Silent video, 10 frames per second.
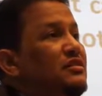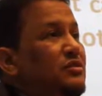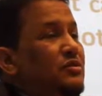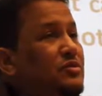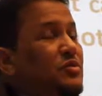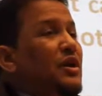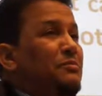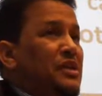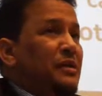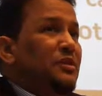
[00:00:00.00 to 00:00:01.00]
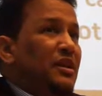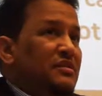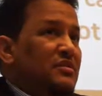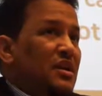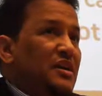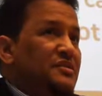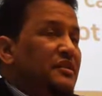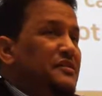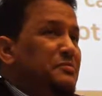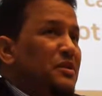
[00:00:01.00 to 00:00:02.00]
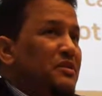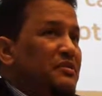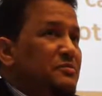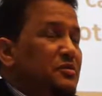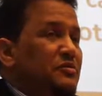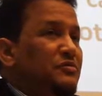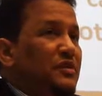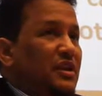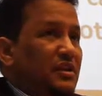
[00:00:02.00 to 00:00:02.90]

Dr. Muhammad Abdullah Draz explained this beautifully